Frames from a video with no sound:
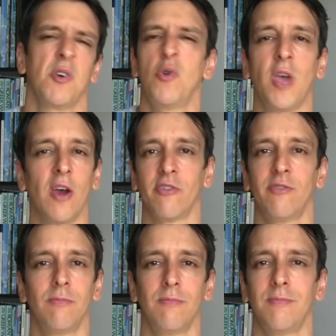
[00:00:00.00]
Who
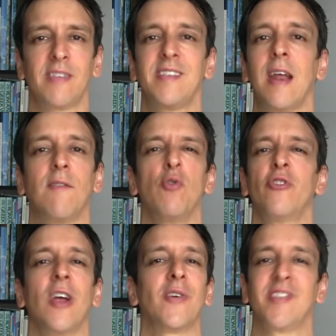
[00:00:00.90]
cares? That's not
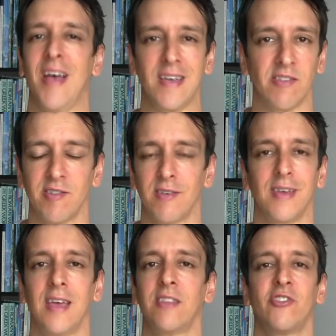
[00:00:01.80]
evolutionary science.
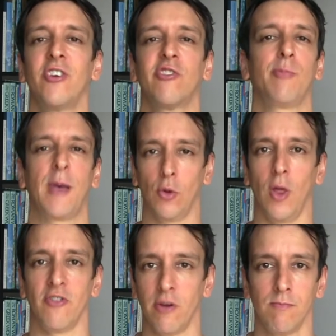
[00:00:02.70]
It's just
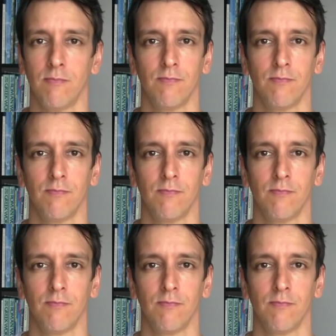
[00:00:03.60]
speculation.